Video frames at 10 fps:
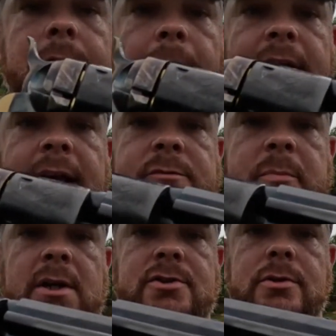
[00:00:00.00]
38
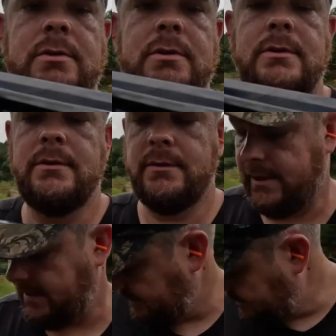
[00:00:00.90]
special,
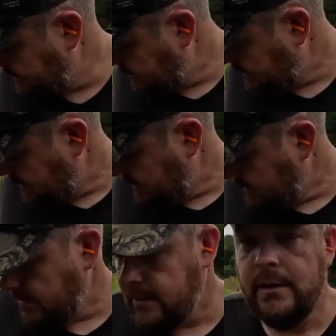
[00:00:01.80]
and
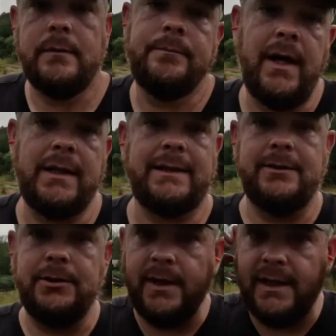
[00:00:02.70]
I
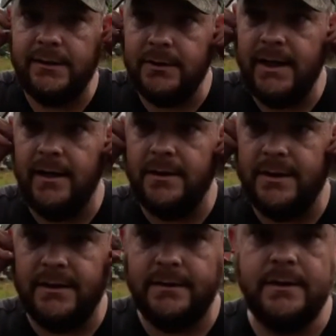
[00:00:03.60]
like to do that every now
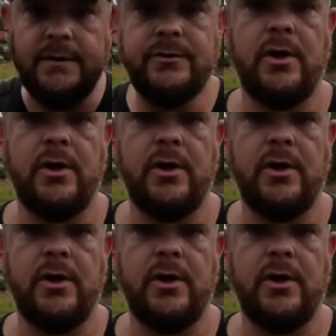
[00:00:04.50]
and then.